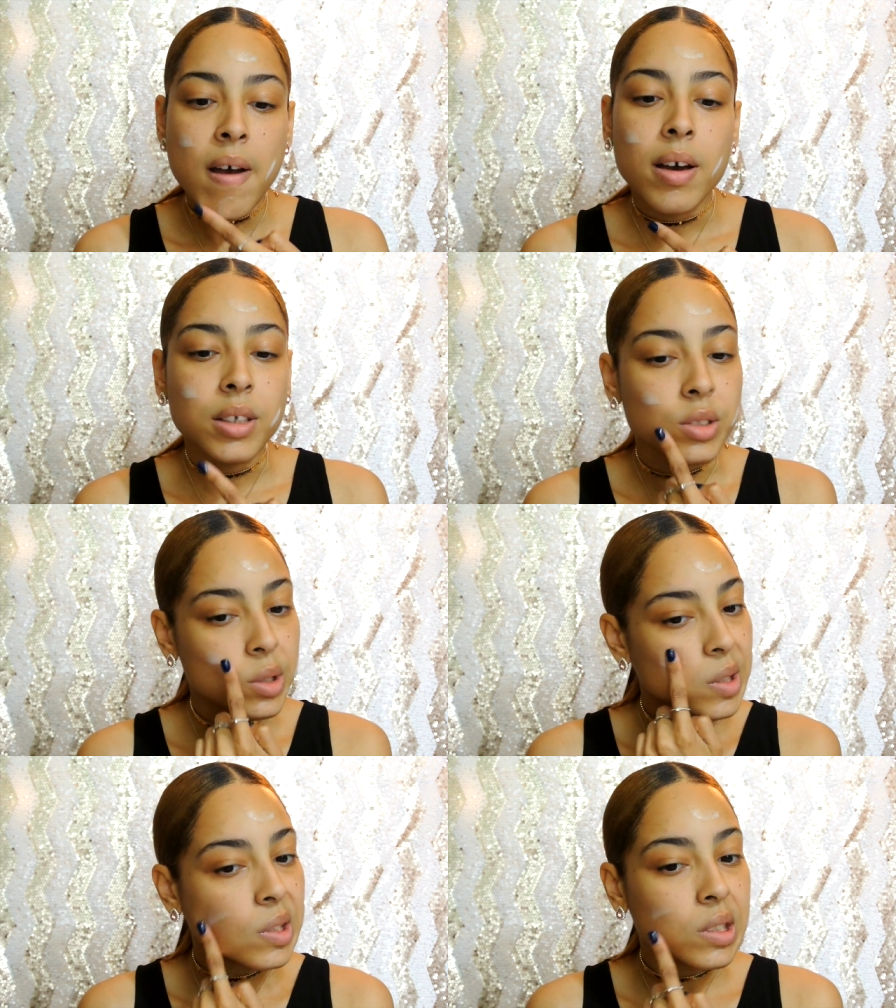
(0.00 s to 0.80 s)
and as you
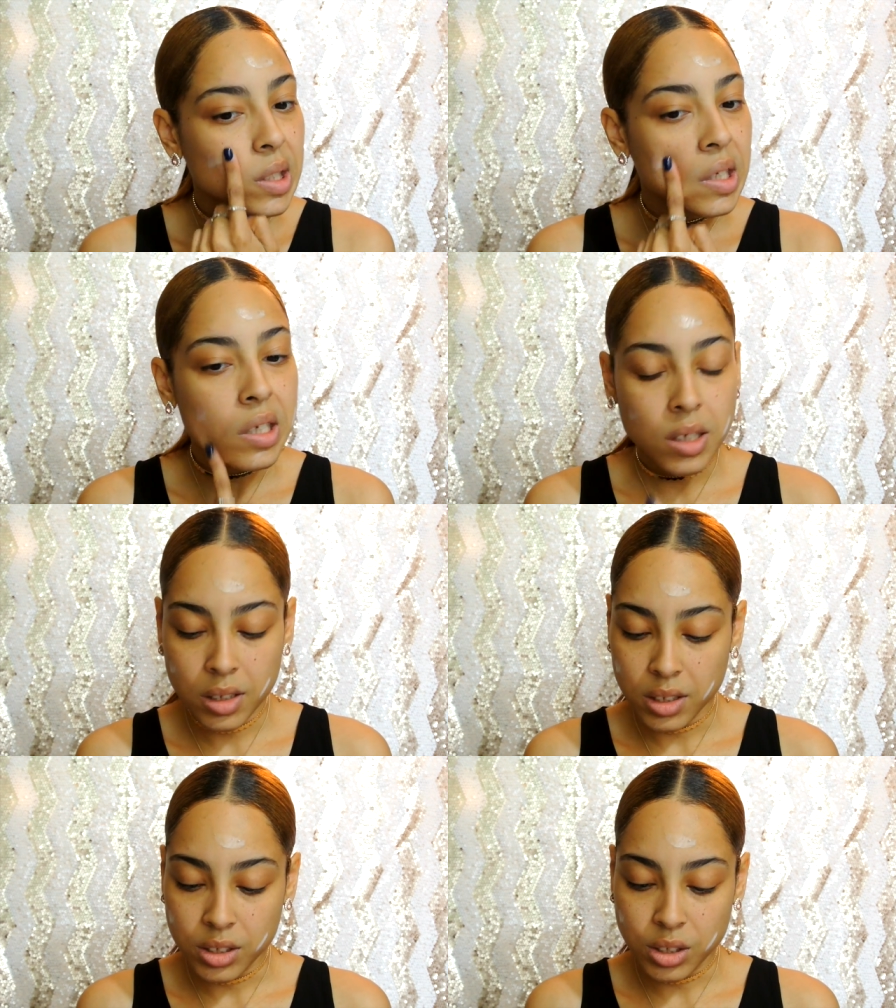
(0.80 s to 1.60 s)
can see,
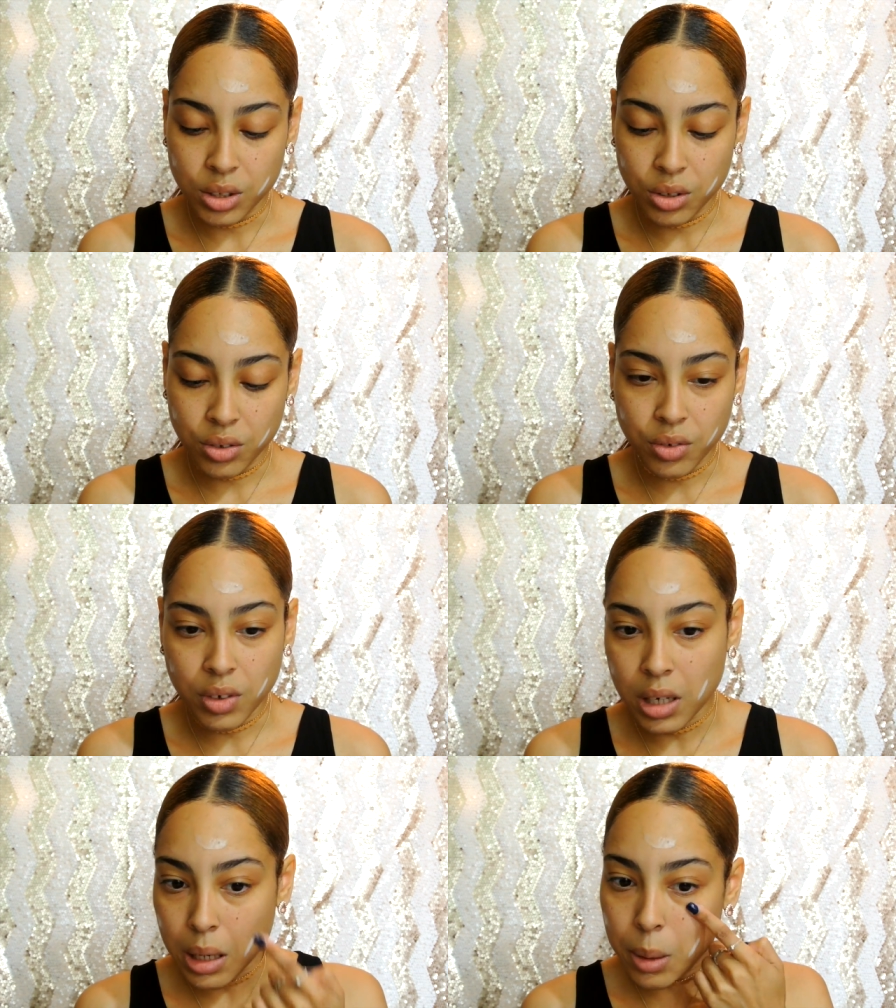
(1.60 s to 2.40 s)
it's a
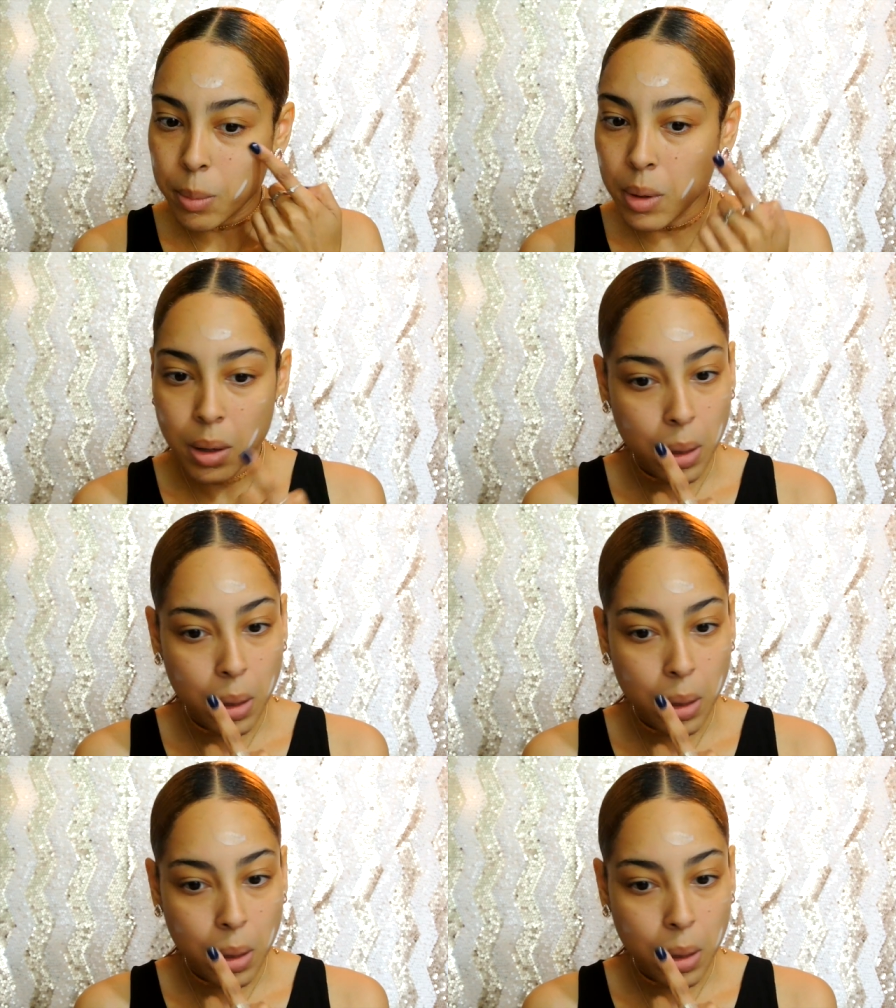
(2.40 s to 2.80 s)
cream,